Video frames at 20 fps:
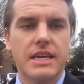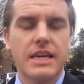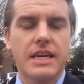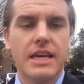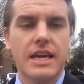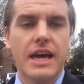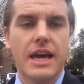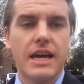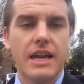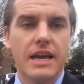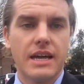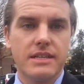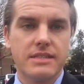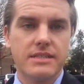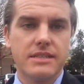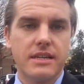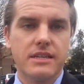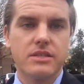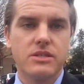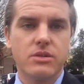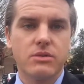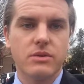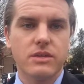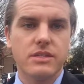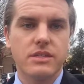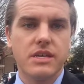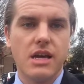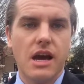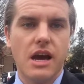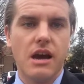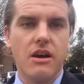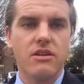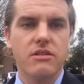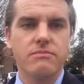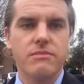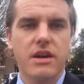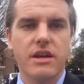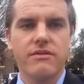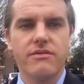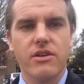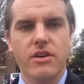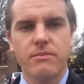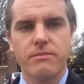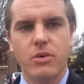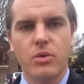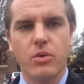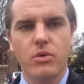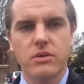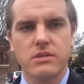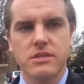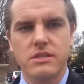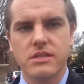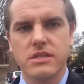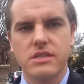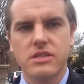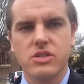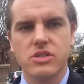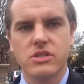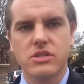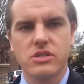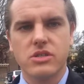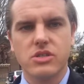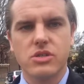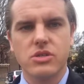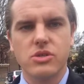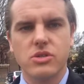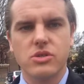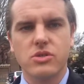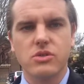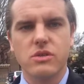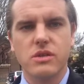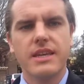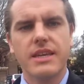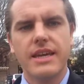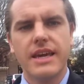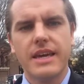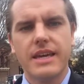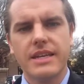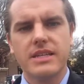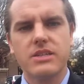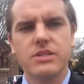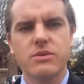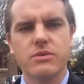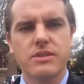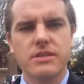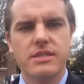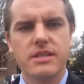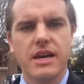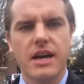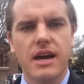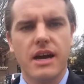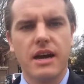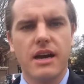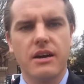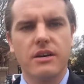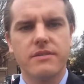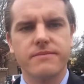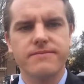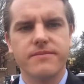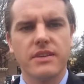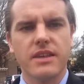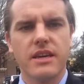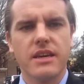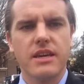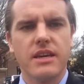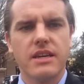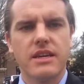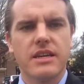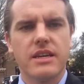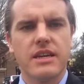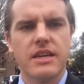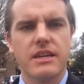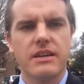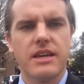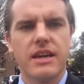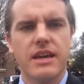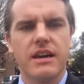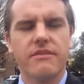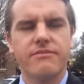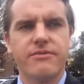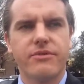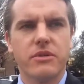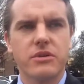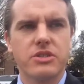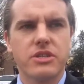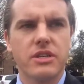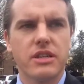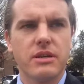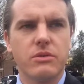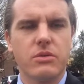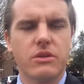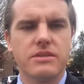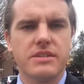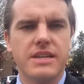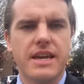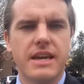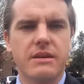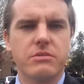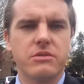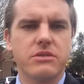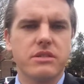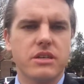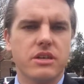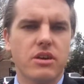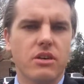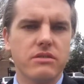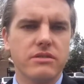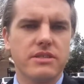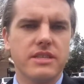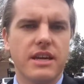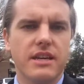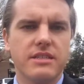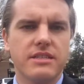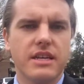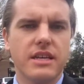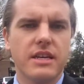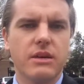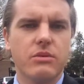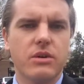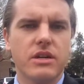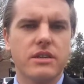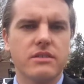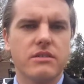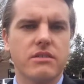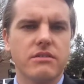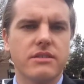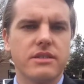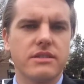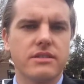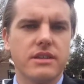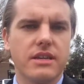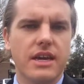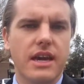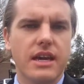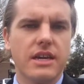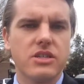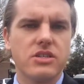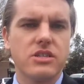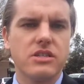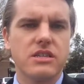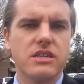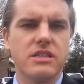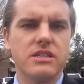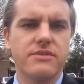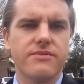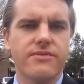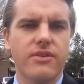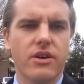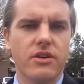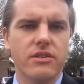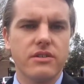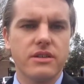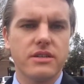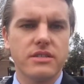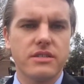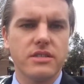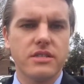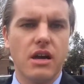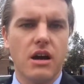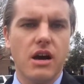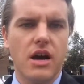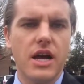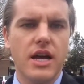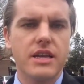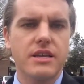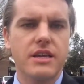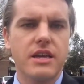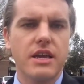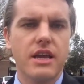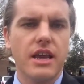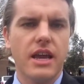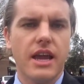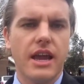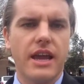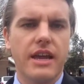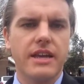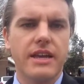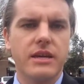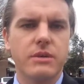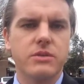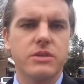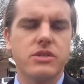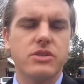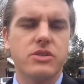he had access to his car and made a very poor decision to get into his car. He unfortunately wasn't able to contact anyone on this occasion. His phone had died and he was